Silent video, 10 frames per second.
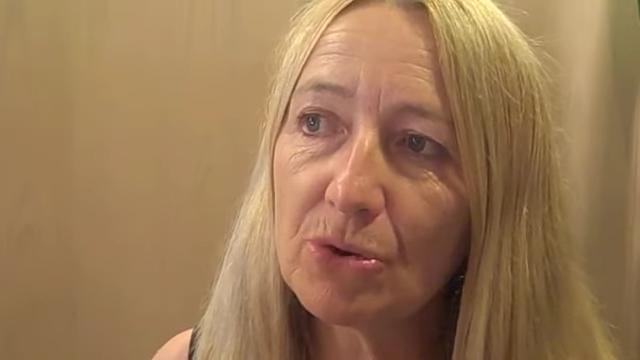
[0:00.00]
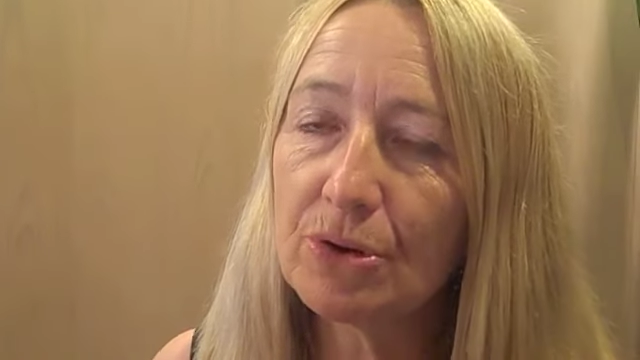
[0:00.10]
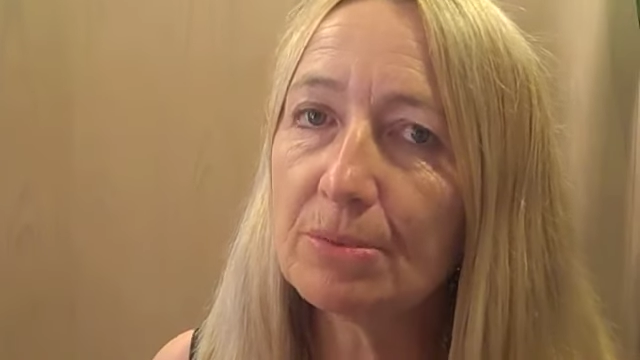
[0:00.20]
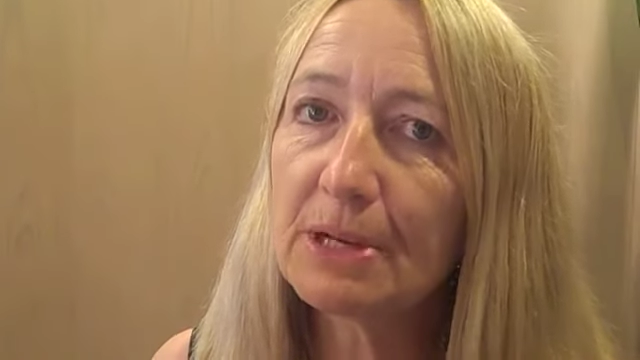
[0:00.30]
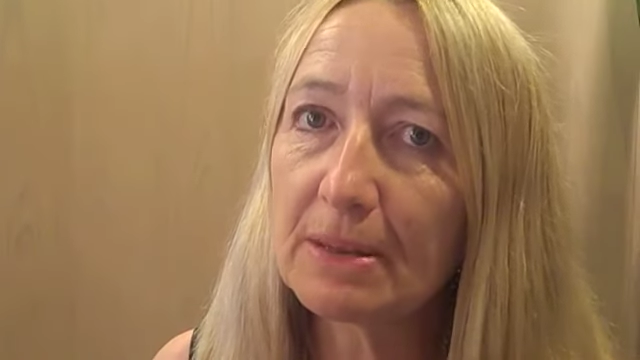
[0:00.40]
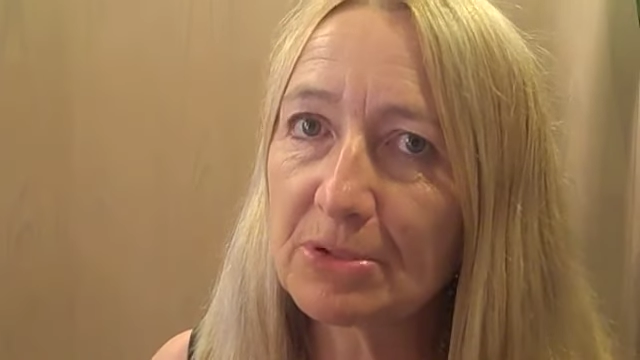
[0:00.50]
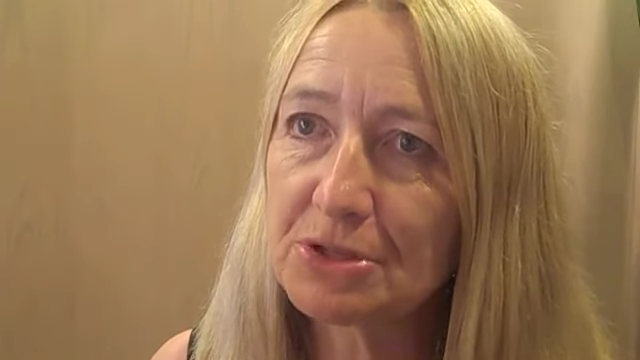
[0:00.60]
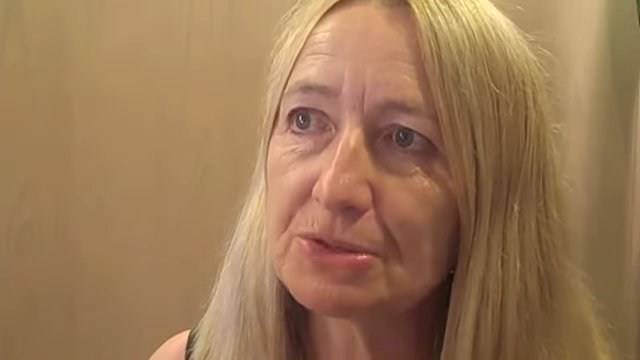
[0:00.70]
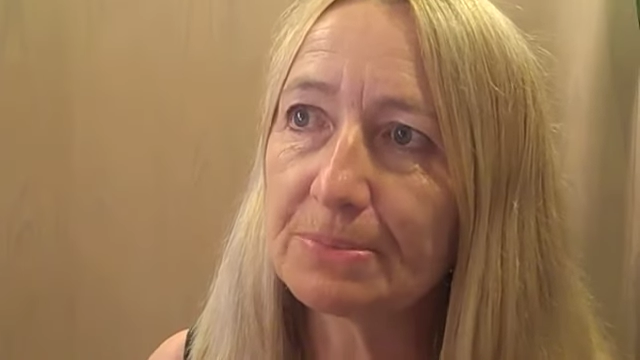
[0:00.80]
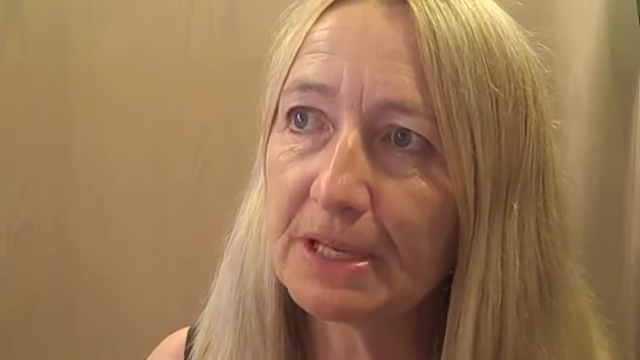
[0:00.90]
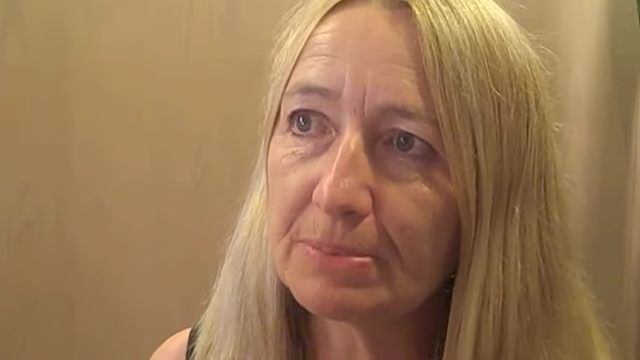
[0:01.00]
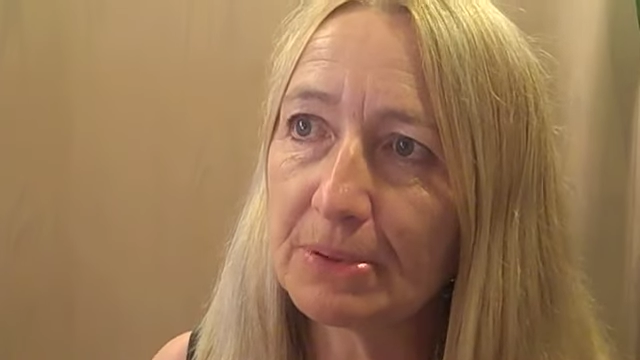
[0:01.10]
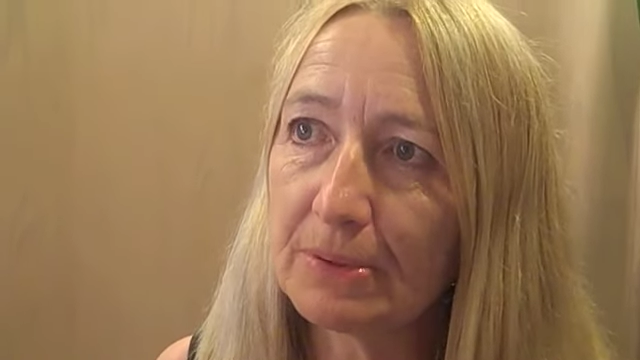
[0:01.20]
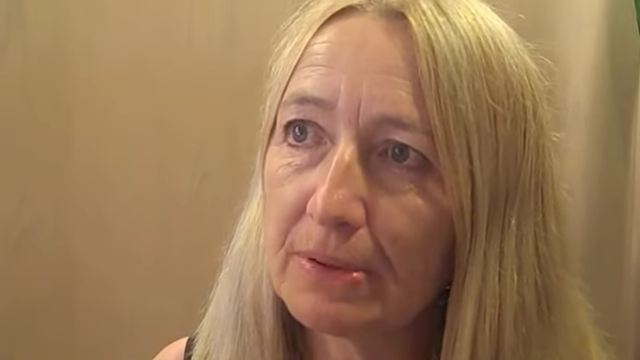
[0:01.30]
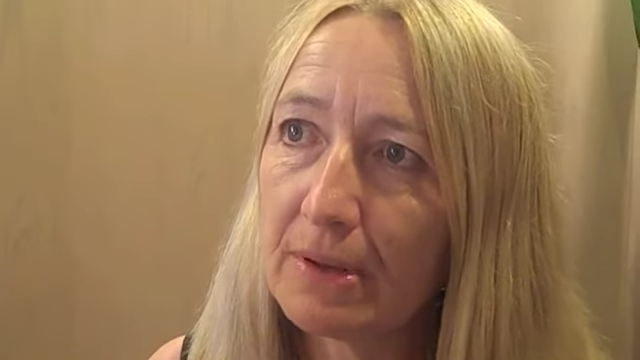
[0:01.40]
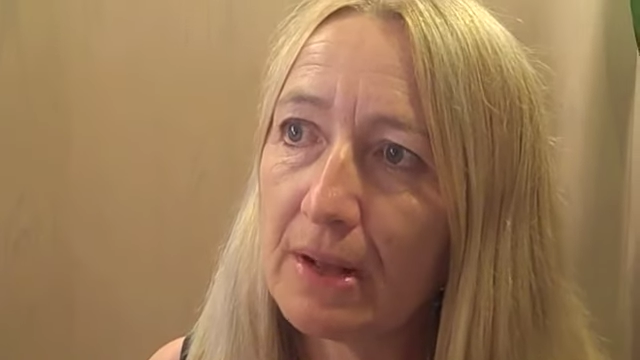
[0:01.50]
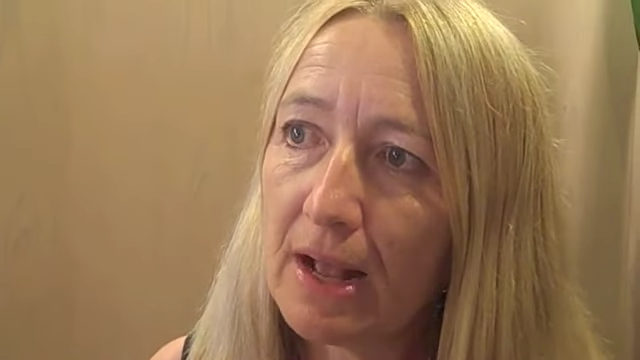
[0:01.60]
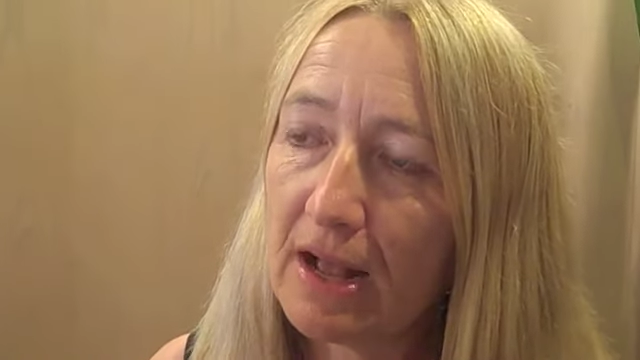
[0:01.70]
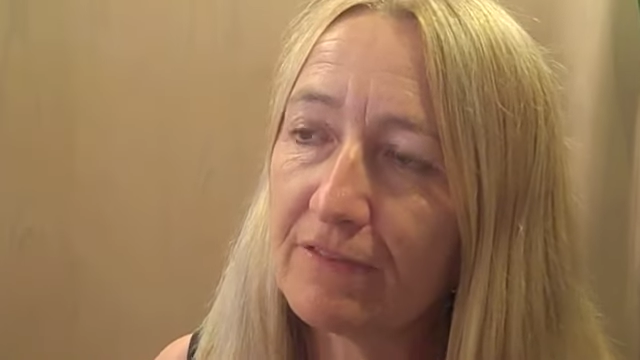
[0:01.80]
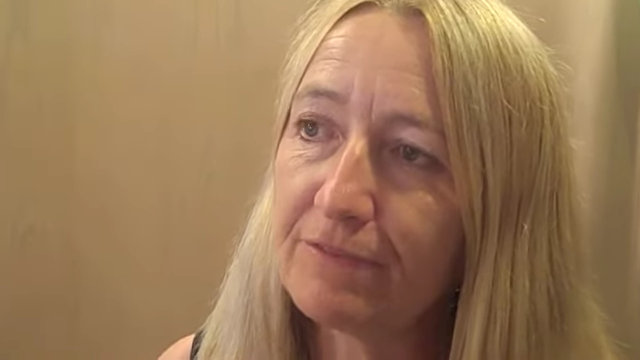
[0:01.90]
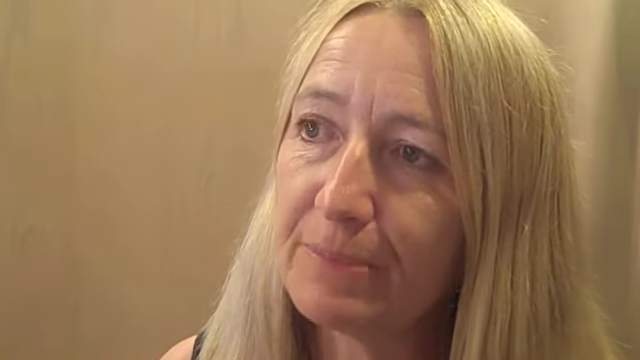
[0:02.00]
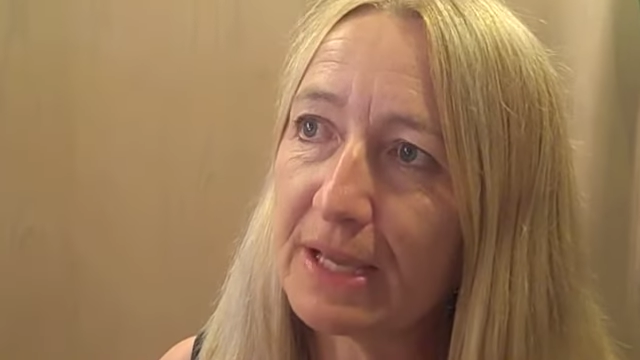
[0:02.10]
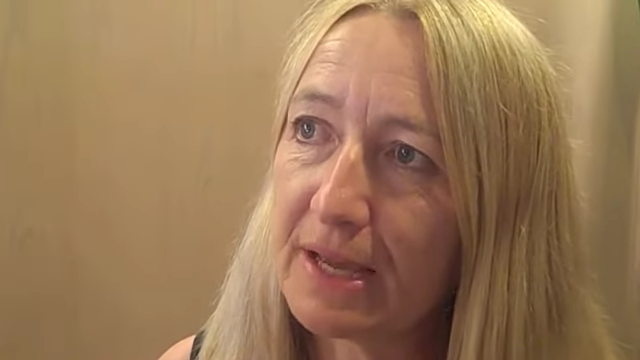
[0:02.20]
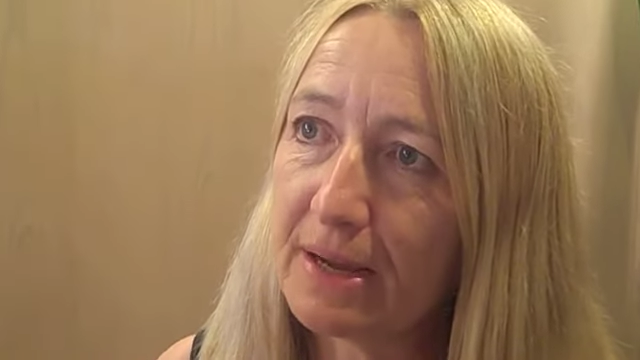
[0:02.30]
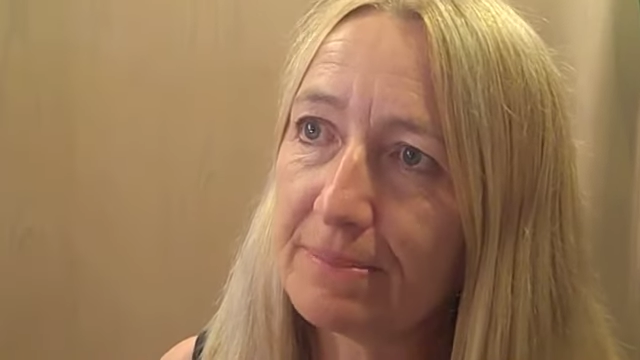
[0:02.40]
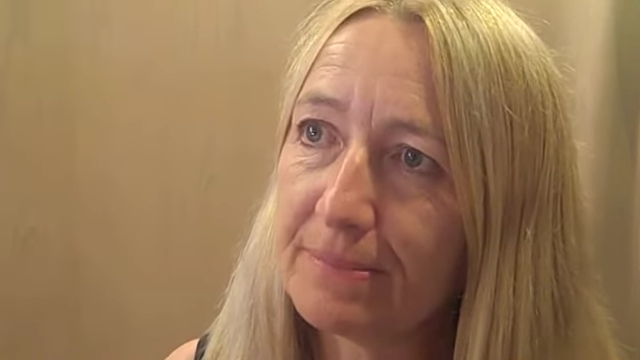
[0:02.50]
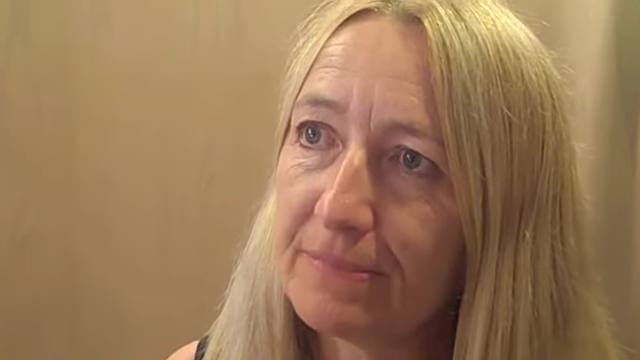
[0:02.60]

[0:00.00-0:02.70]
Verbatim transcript: urban Aboriginal people have become